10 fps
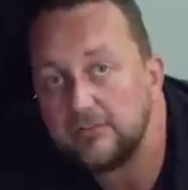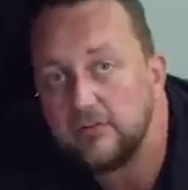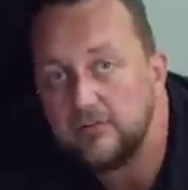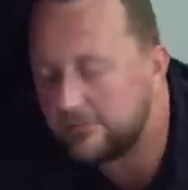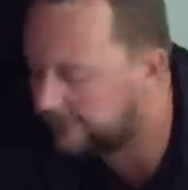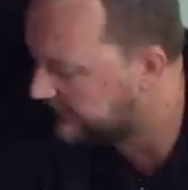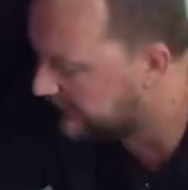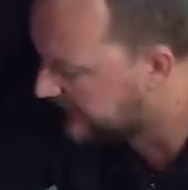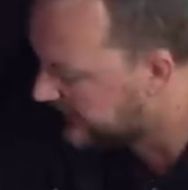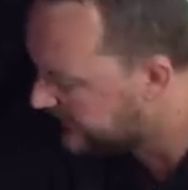As soon as you
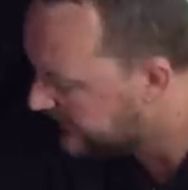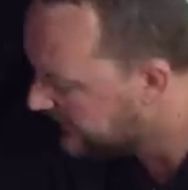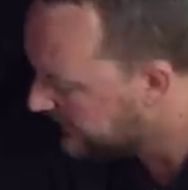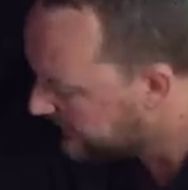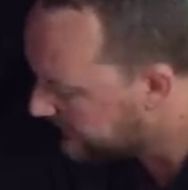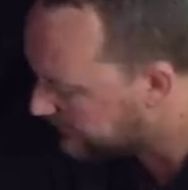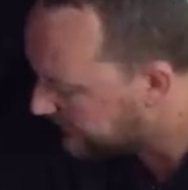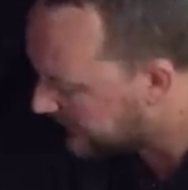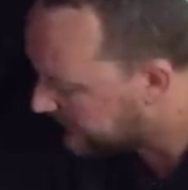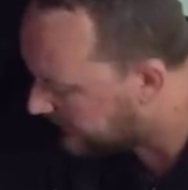flick that, this
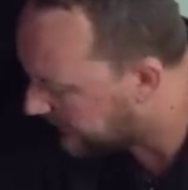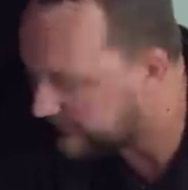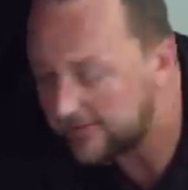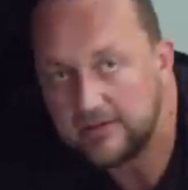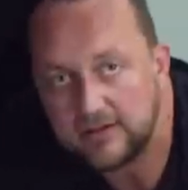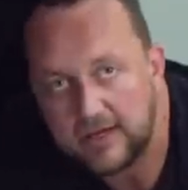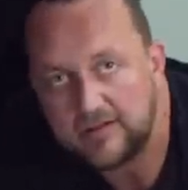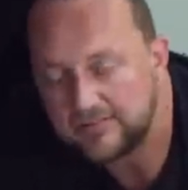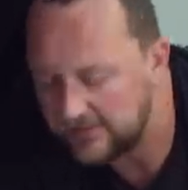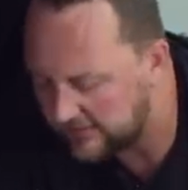battery isolator
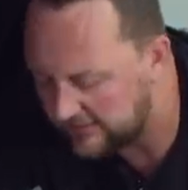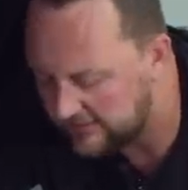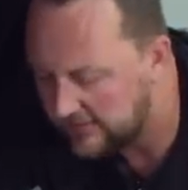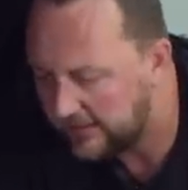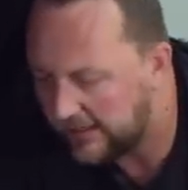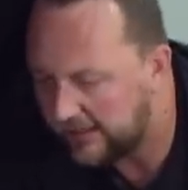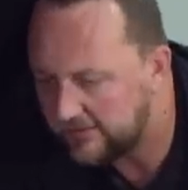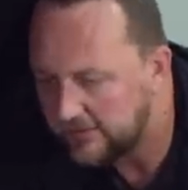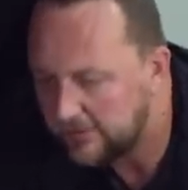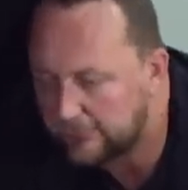cuts out.
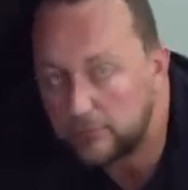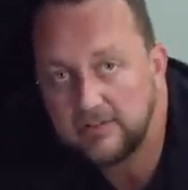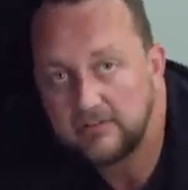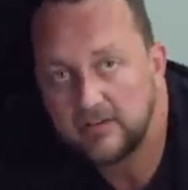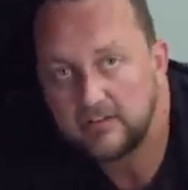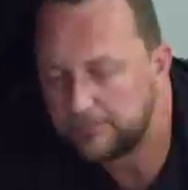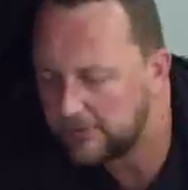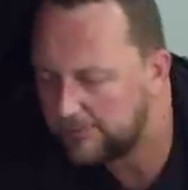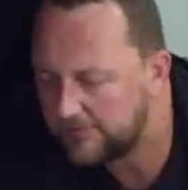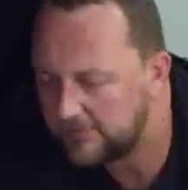And for all intensive
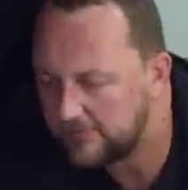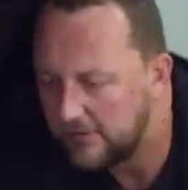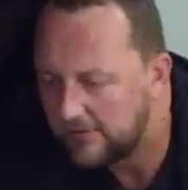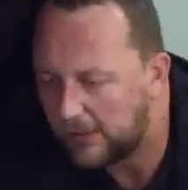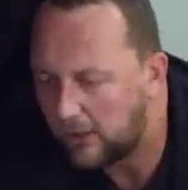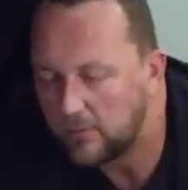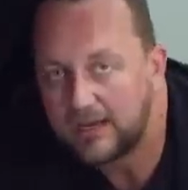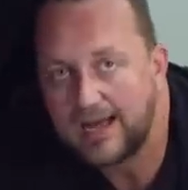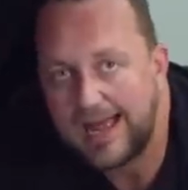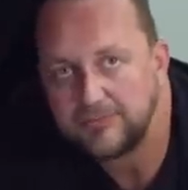purposes, the whole
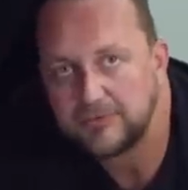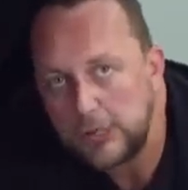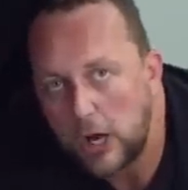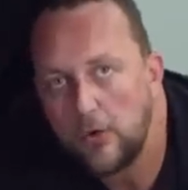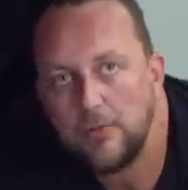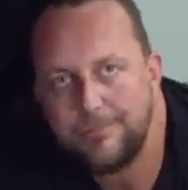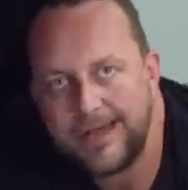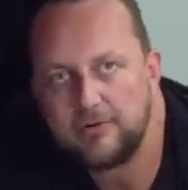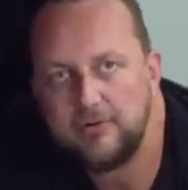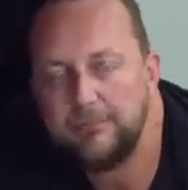car has no
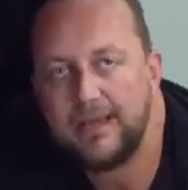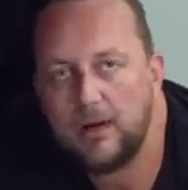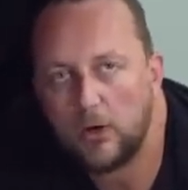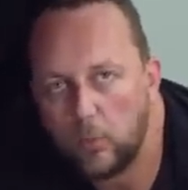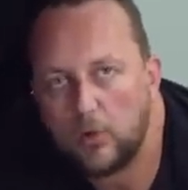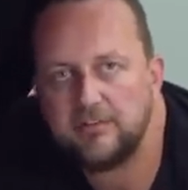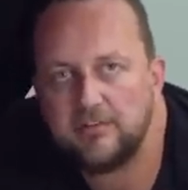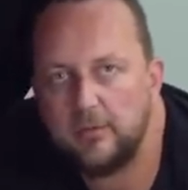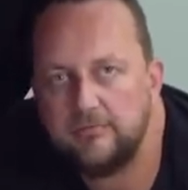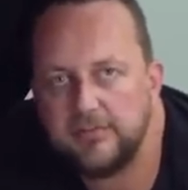battery power
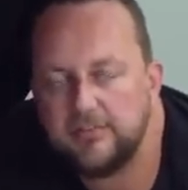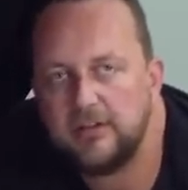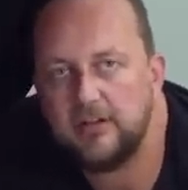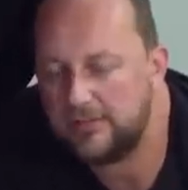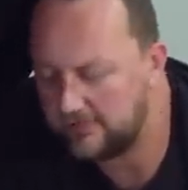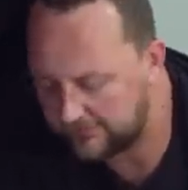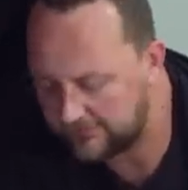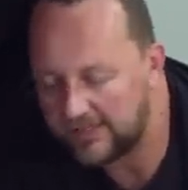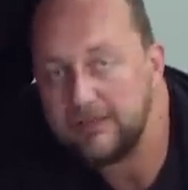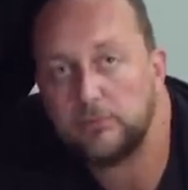whatsoever, so you know that it's
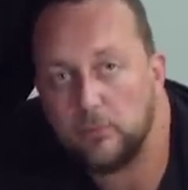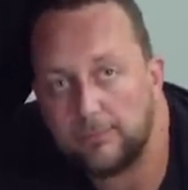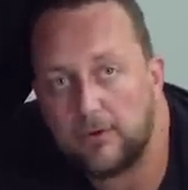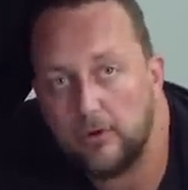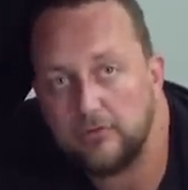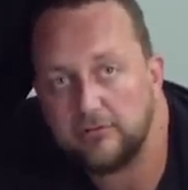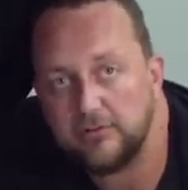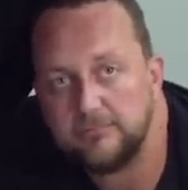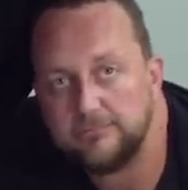safe to approach.